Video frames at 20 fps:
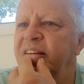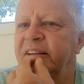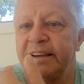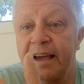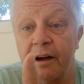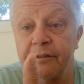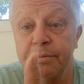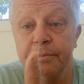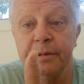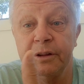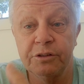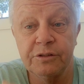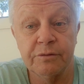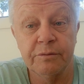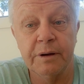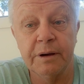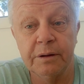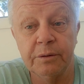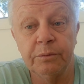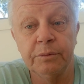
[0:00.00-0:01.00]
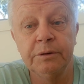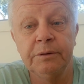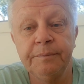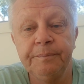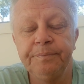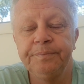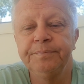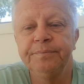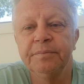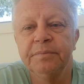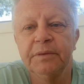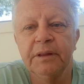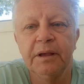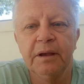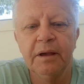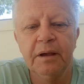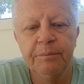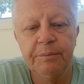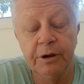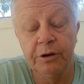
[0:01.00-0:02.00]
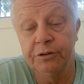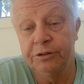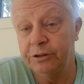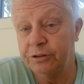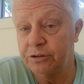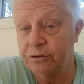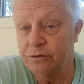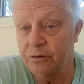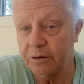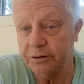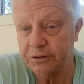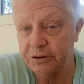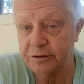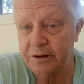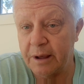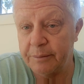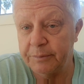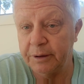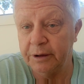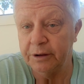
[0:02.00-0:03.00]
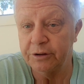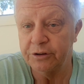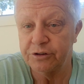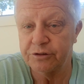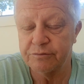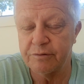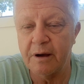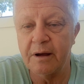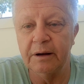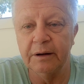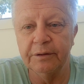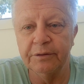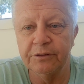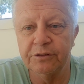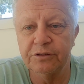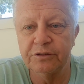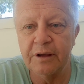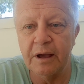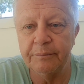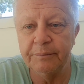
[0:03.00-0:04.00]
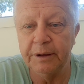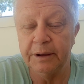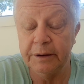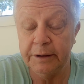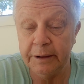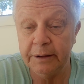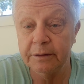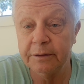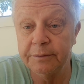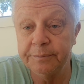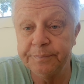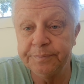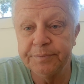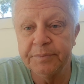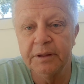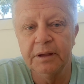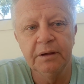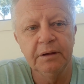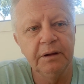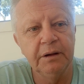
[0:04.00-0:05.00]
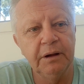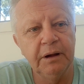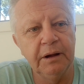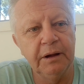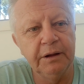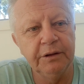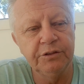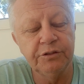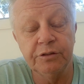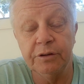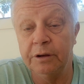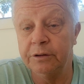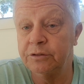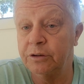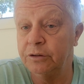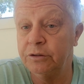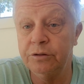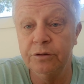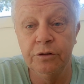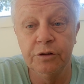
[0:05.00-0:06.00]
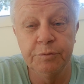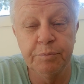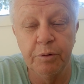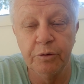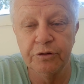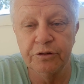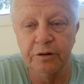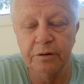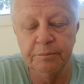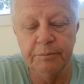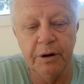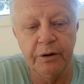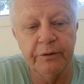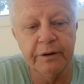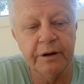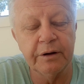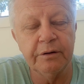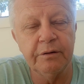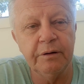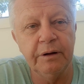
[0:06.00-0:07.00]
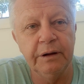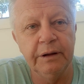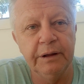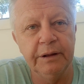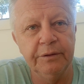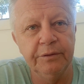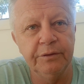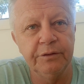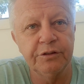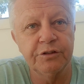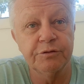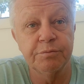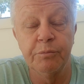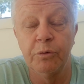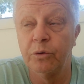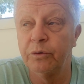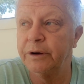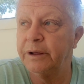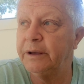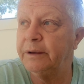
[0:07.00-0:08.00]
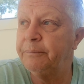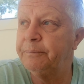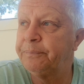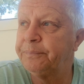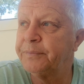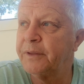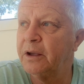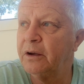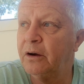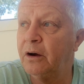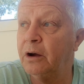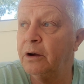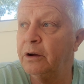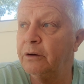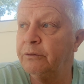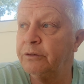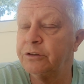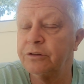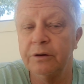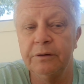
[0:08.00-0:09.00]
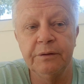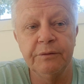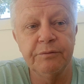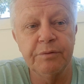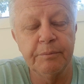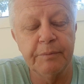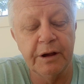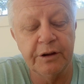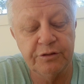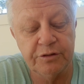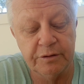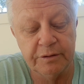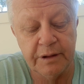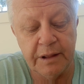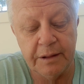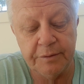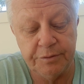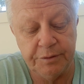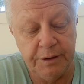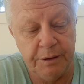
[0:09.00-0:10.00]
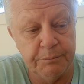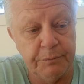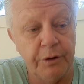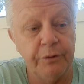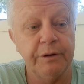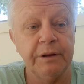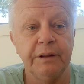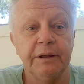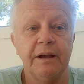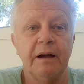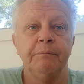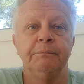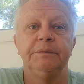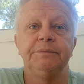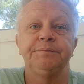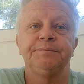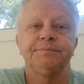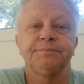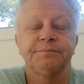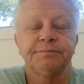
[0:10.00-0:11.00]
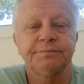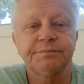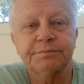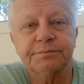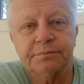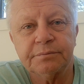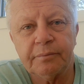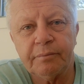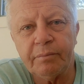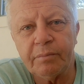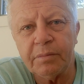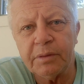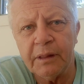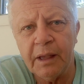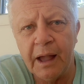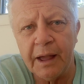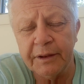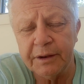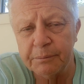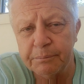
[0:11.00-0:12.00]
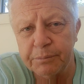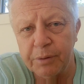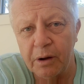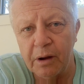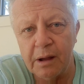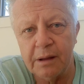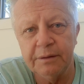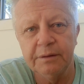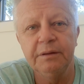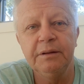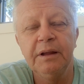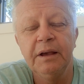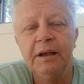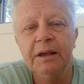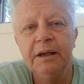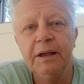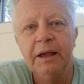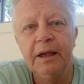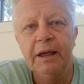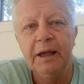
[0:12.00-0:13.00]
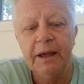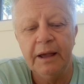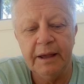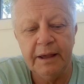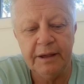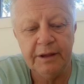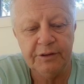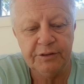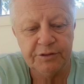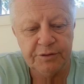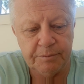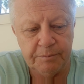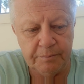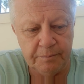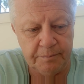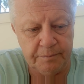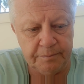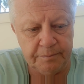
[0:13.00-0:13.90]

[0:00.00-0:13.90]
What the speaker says: governments around the world, because this is not just happening in Australia. This is happening in England. It's a huge push in America. And this morning I received information that the American government under Biden has